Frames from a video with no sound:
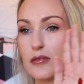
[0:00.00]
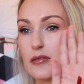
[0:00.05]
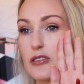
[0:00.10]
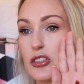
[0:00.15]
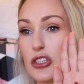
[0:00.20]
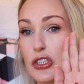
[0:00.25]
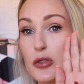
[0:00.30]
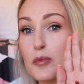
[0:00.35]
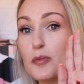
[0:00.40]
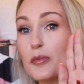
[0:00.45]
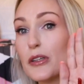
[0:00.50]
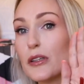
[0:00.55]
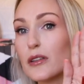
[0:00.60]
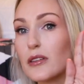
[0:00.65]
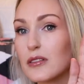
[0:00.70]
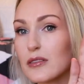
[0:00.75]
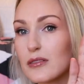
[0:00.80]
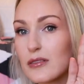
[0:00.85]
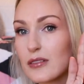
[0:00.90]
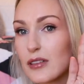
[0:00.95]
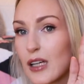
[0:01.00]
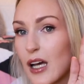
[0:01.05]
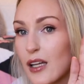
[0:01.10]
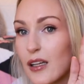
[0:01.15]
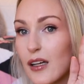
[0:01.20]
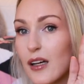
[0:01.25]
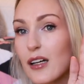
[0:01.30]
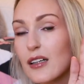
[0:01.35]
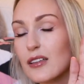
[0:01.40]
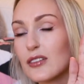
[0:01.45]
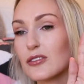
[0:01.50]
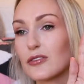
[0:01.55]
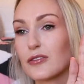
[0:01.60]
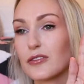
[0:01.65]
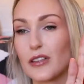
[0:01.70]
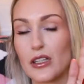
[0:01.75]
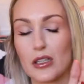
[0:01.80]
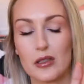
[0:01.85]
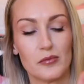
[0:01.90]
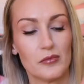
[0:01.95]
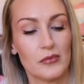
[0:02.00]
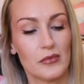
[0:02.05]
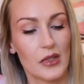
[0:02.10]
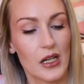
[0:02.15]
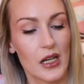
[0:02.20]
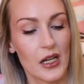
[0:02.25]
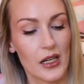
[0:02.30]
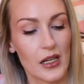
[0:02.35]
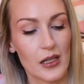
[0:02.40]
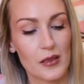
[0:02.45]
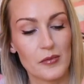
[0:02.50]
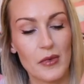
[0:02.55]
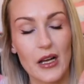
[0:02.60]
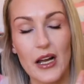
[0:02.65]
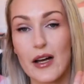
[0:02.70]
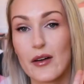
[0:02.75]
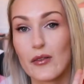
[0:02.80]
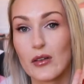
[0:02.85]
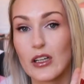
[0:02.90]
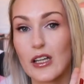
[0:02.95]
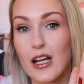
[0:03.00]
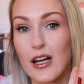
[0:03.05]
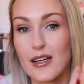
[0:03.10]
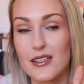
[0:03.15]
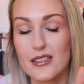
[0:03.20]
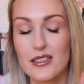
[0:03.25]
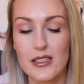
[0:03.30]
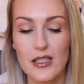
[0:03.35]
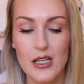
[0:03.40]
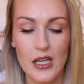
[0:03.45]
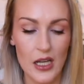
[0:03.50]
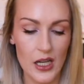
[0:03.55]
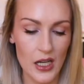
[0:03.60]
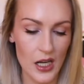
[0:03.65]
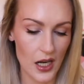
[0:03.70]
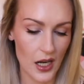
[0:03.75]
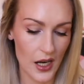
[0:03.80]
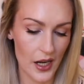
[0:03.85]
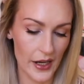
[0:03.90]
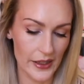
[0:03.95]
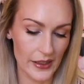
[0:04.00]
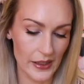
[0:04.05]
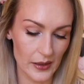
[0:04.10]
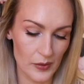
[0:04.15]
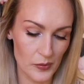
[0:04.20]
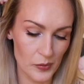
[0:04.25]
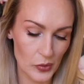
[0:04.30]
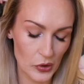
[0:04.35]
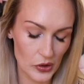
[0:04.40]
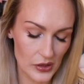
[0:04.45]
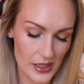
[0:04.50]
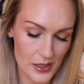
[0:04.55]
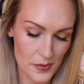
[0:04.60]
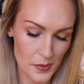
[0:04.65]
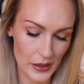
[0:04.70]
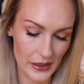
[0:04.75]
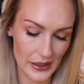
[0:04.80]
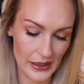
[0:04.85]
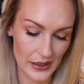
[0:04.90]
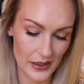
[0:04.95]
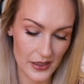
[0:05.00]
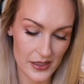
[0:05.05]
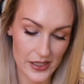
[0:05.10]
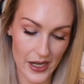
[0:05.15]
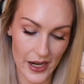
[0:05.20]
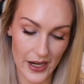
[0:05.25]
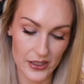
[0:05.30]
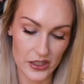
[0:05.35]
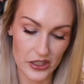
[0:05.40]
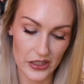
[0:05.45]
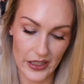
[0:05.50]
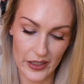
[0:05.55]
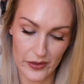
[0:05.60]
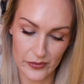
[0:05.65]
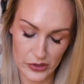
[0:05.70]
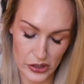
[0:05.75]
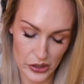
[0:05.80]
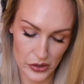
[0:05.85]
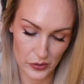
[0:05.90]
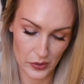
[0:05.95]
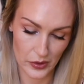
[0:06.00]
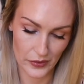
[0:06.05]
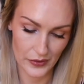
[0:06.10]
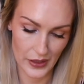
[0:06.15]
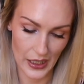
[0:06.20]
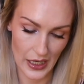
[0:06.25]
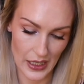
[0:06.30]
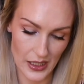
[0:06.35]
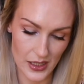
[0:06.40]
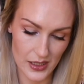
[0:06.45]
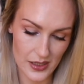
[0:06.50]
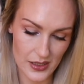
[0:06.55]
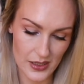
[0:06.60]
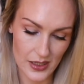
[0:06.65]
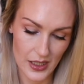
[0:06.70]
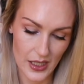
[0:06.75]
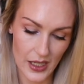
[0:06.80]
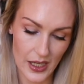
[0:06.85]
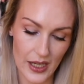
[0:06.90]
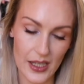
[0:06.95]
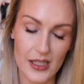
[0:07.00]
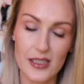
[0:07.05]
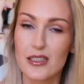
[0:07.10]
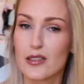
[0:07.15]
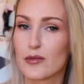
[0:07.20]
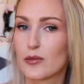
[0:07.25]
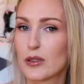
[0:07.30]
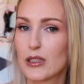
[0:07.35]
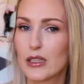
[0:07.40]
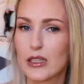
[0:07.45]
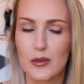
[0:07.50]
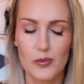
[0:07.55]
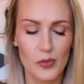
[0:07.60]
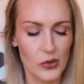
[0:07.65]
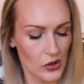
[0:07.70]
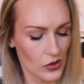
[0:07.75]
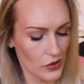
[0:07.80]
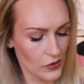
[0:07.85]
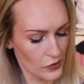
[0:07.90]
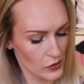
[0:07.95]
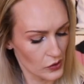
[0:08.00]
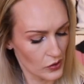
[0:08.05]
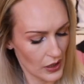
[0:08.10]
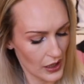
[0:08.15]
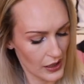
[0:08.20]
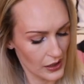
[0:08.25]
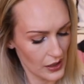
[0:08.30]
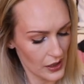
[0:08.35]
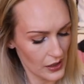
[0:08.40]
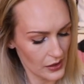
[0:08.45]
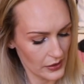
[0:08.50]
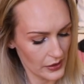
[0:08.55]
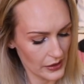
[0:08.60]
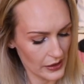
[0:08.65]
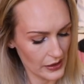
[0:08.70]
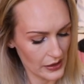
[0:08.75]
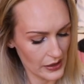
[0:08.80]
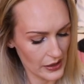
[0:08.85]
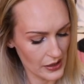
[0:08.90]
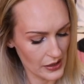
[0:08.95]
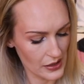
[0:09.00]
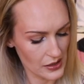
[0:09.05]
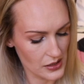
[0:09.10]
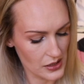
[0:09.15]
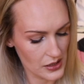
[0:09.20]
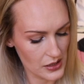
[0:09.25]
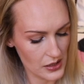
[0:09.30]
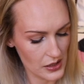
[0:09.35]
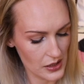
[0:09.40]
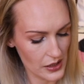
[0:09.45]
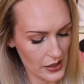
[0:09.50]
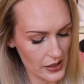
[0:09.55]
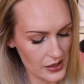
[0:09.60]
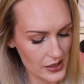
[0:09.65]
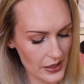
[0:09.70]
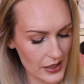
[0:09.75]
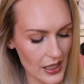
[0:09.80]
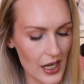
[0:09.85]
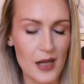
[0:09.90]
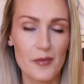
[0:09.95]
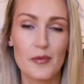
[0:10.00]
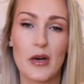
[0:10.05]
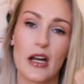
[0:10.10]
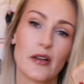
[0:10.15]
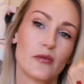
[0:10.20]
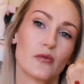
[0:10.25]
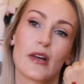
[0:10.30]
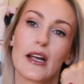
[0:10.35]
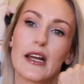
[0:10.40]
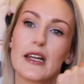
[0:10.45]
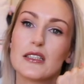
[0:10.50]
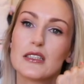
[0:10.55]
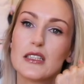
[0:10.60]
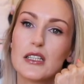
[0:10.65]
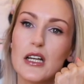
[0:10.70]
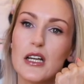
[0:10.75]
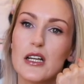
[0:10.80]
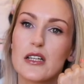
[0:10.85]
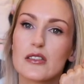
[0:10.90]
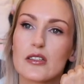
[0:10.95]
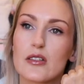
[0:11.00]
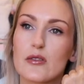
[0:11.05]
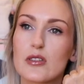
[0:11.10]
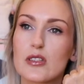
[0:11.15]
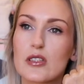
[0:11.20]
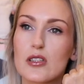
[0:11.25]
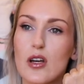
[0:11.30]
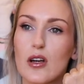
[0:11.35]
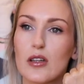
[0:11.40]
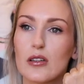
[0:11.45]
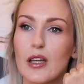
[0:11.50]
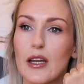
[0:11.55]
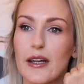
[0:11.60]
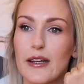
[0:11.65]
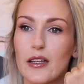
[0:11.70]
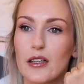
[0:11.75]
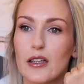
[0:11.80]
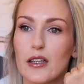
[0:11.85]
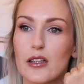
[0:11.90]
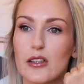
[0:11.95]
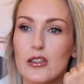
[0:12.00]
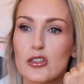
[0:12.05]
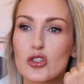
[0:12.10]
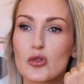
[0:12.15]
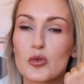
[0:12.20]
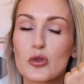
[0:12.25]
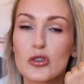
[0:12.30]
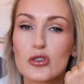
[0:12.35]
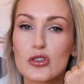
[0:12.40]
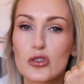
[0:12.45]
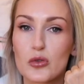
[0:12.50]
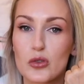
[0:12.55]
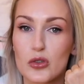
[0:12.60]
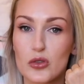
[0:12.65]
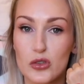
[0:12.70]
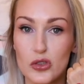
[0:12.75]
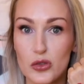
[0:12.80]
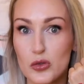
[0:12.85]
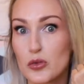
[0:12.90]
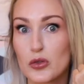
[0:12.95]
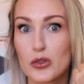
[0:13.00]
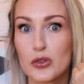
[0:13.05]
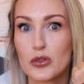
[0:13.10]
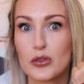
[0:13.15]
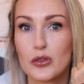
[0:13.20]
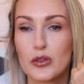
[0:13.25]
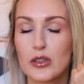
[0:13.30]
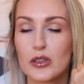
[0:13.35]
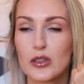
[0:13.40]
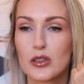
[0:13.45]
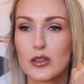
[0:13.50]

dupe color from um, Hourglass. I put this one in because I actually have two of these. It's a really beautiful color. It is, it's a carmine red. So it's not like a true, true, true